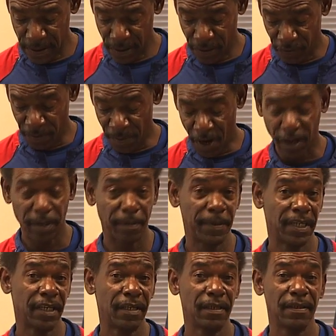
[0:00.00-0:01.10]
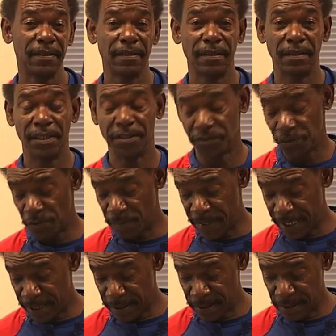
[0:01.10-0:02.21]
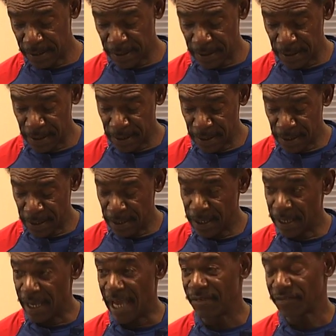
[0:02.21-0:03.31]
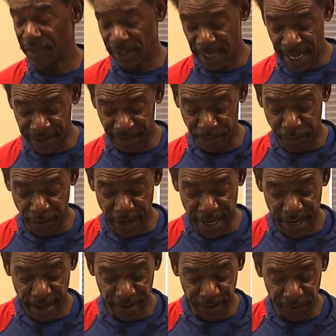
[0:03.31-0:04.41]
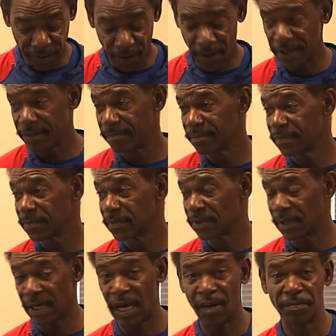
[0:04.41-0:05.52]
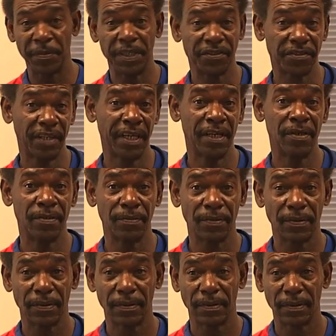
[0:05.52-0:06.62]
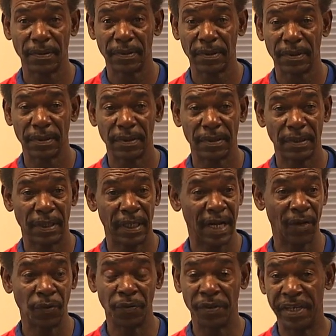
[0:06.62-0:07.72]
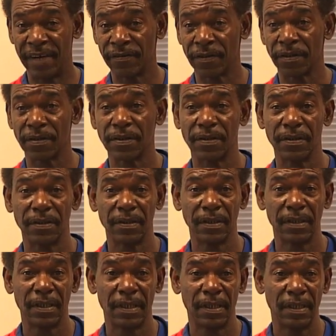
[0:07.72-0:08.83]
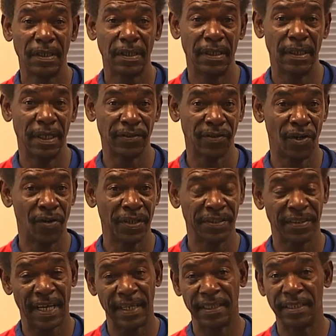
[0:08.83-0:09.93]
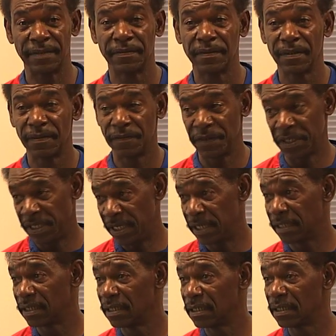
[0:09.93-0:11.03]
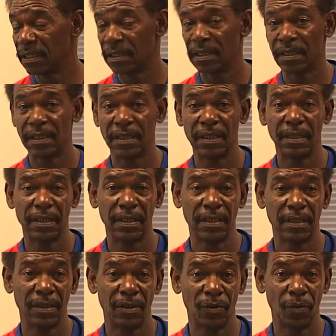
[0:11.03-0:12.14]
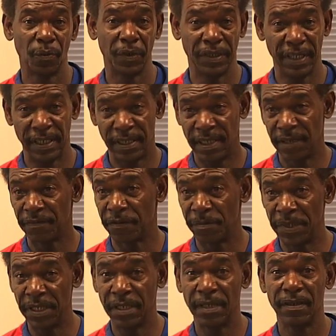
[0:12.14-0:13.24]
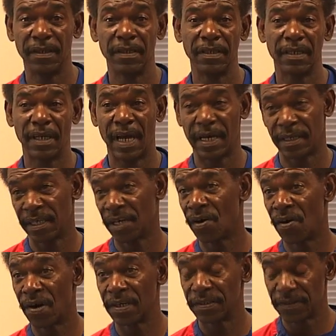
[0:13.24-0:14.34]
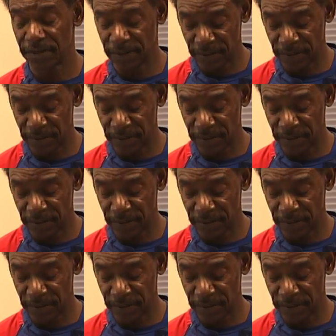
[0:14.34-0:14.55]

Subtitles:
Remarkably, these two men, after a lot of prayer and thought, allowed me to stay on. And I will never, as long as I live, forget what they did for me out of their hearts.